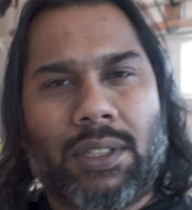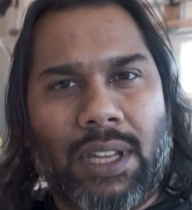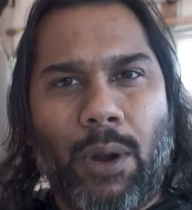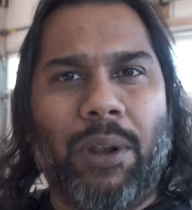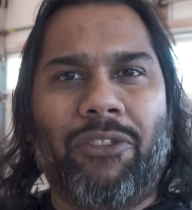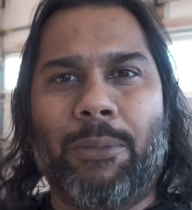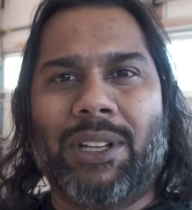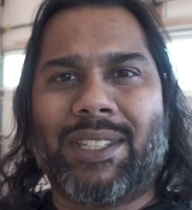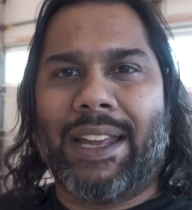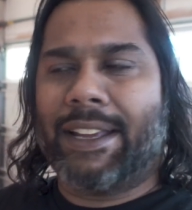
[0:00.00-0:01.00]
So stay away
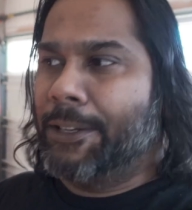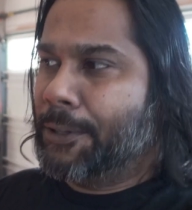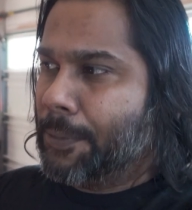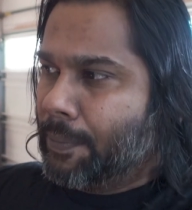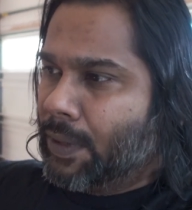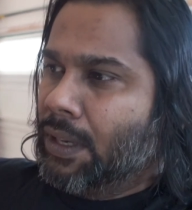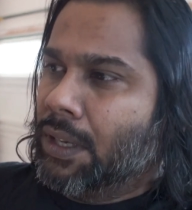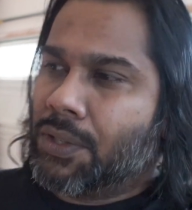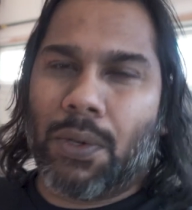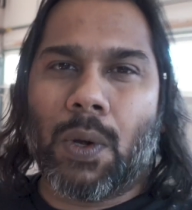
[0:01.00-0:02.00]
from me a second.
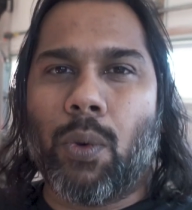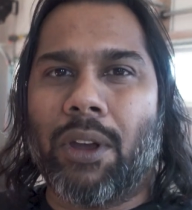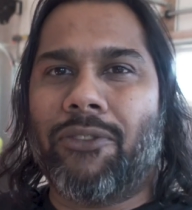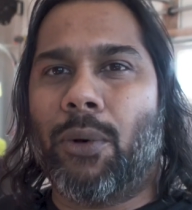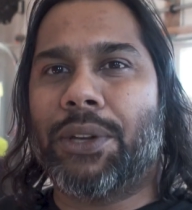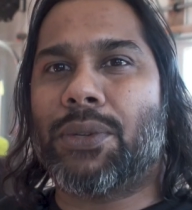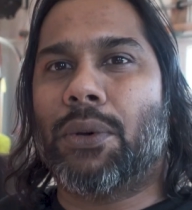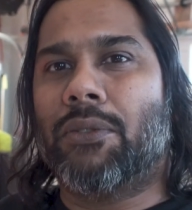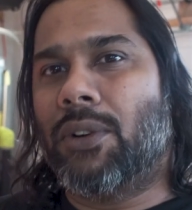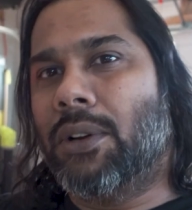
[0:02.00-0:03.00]
Just do a quick
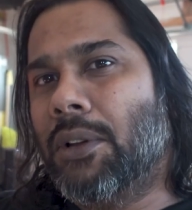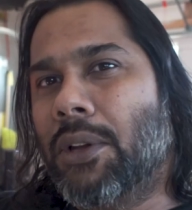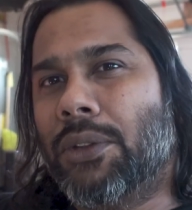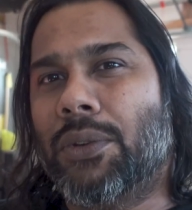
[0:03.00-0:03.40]
voiceover,